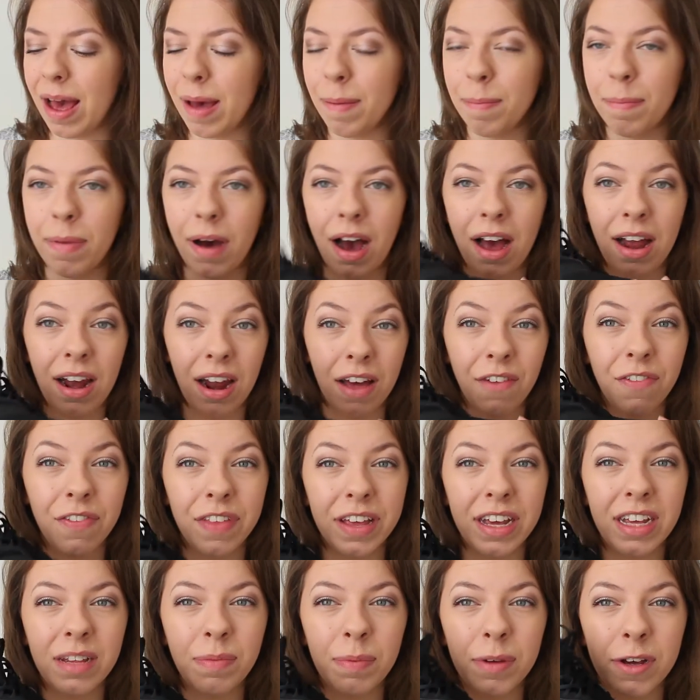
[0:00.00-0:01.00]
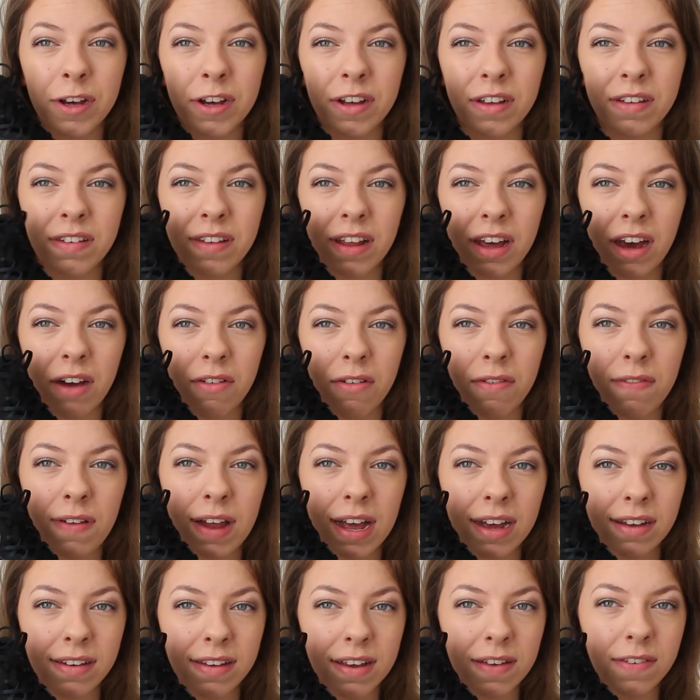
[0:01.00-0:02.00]
But I love these because they are
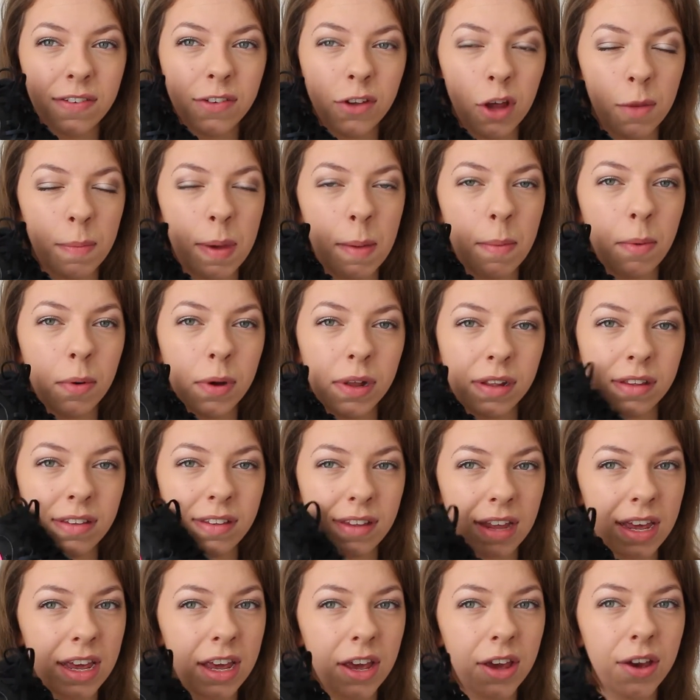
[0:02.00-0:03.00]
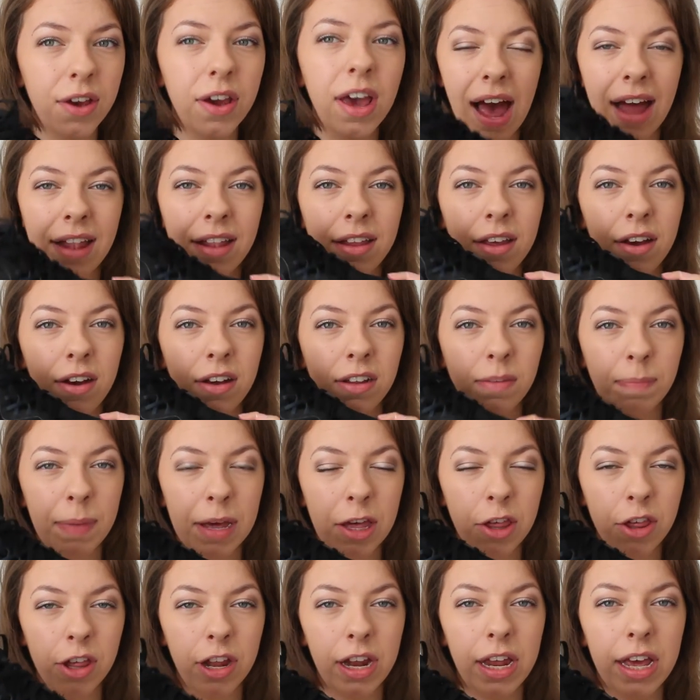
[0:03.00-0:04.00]
reflective, so people can see you, and they are
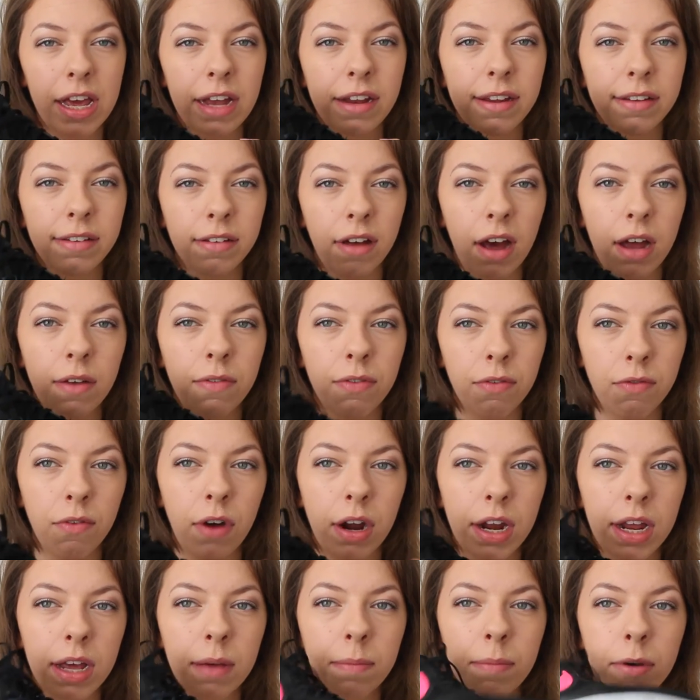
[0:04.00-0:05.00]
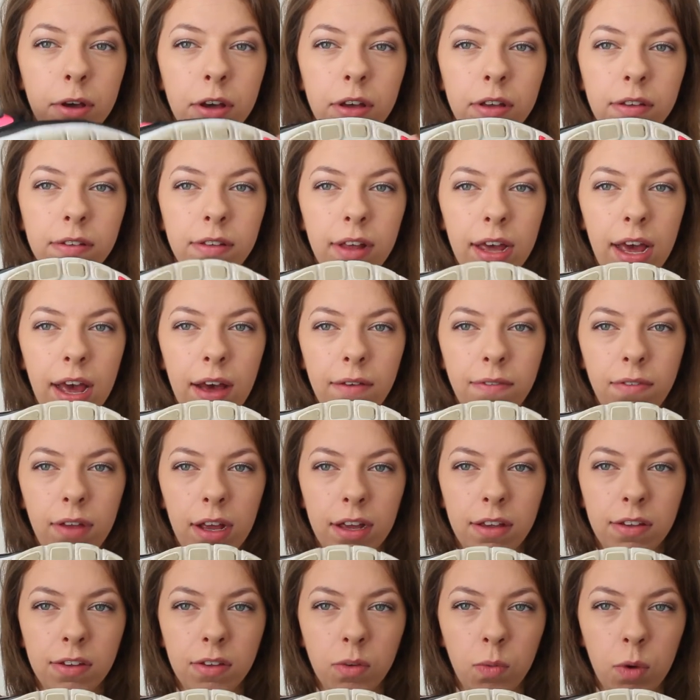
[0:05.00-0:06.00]
specially designed for running because they have
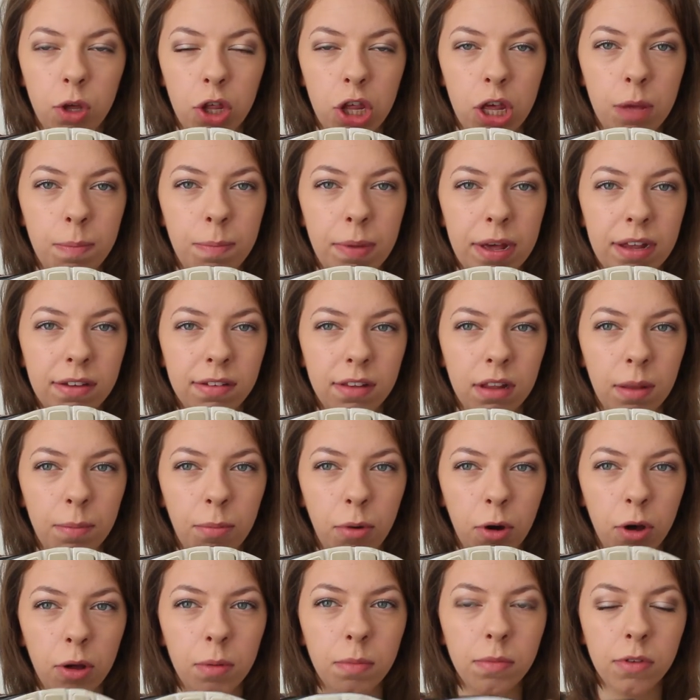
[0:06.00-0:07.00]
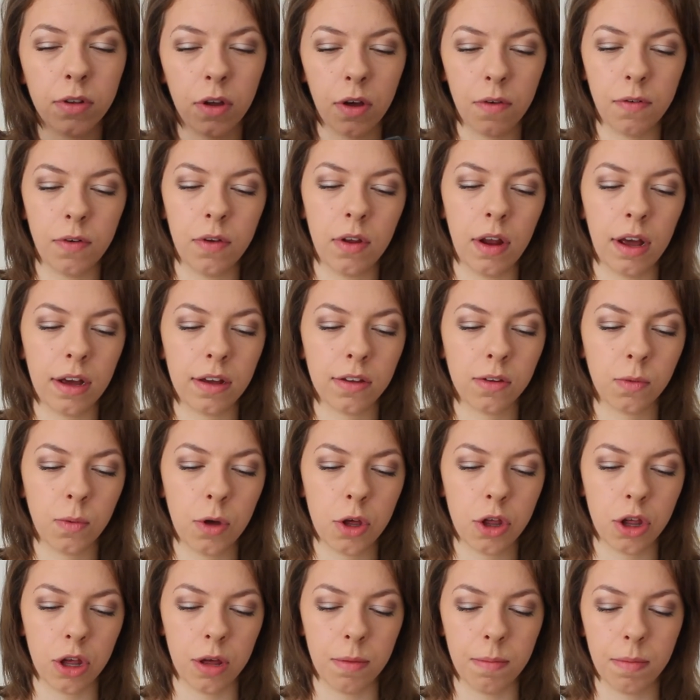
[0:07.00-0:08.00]
like squishy bits at the bottom. So if you like
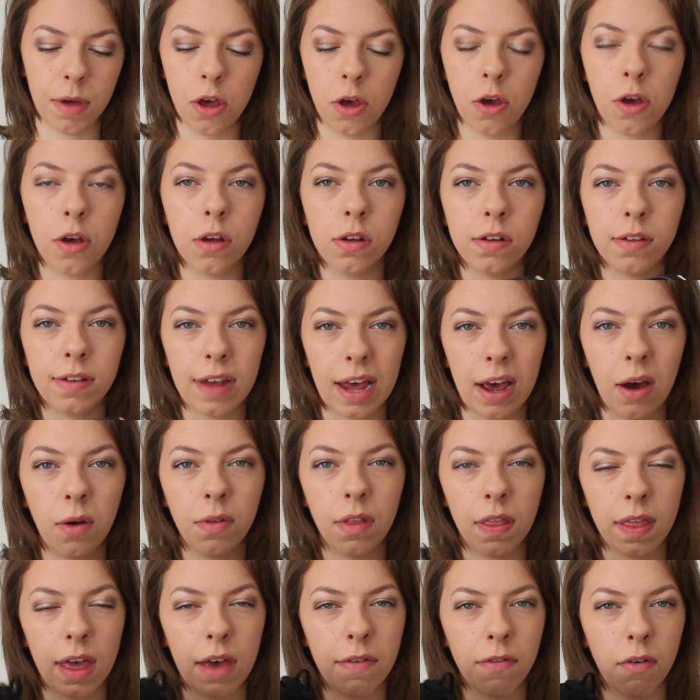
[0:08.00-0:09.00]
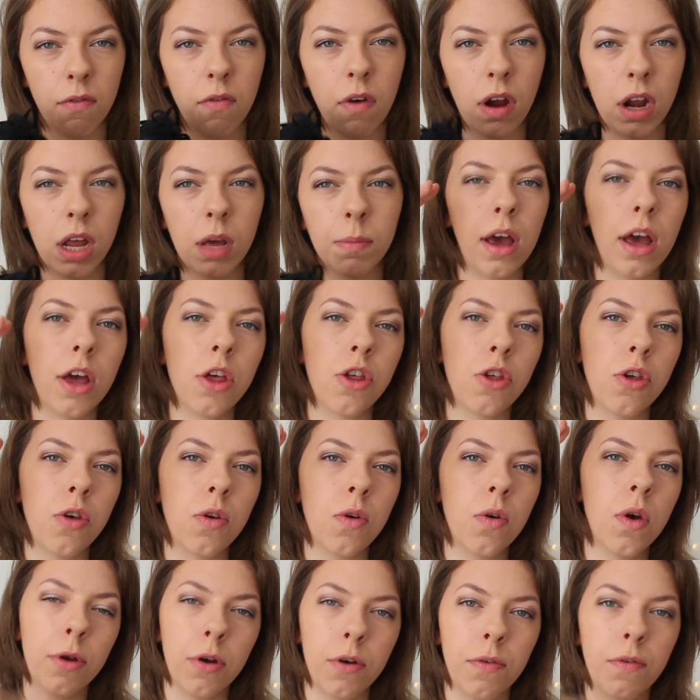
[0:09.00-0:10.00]
squish them, you can tell that they're for running. As
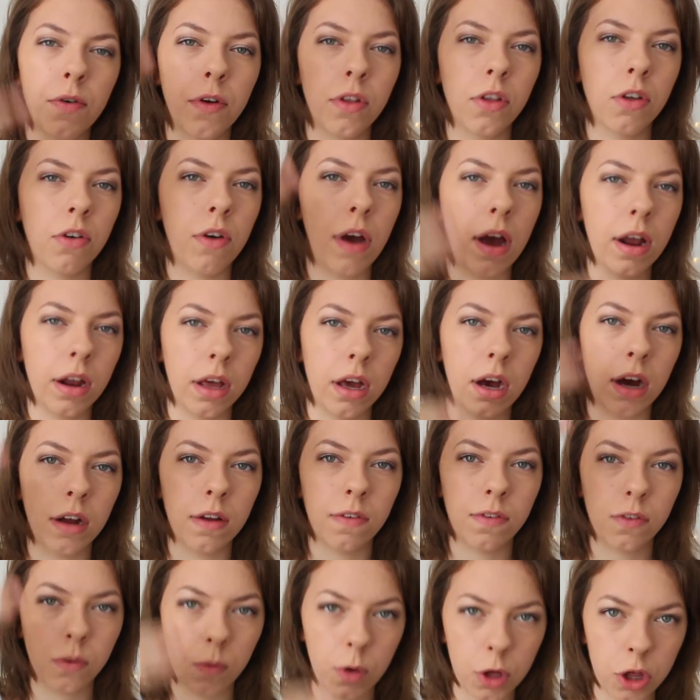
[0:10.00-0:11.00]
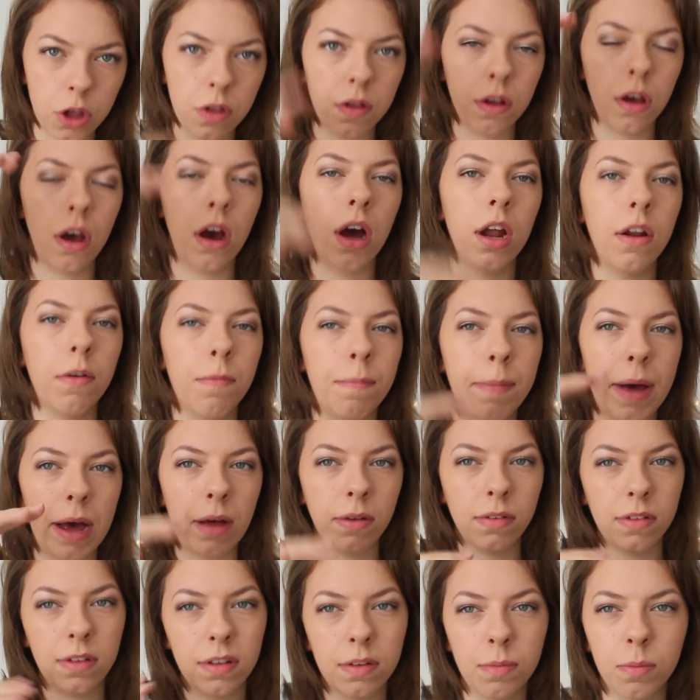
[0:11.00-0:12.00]
you put your foot on the ground, it kind of squishes and kind of
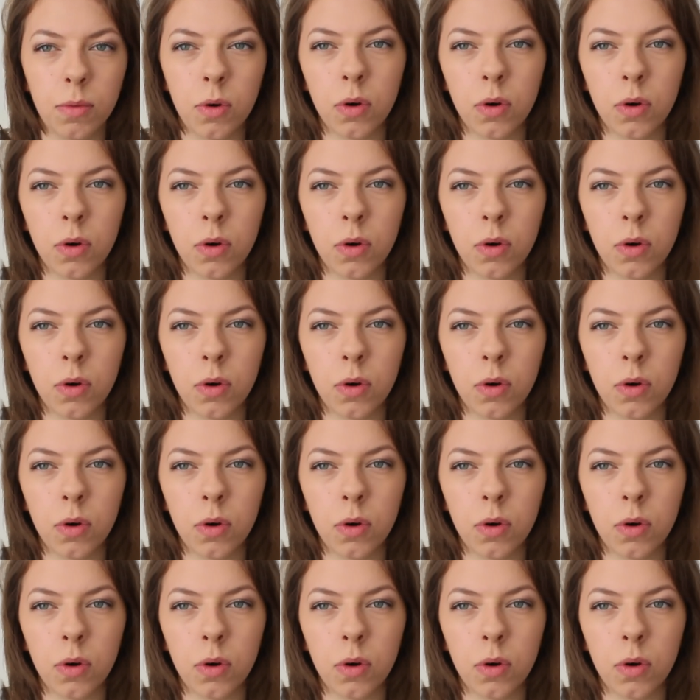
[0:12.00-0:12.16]
bounces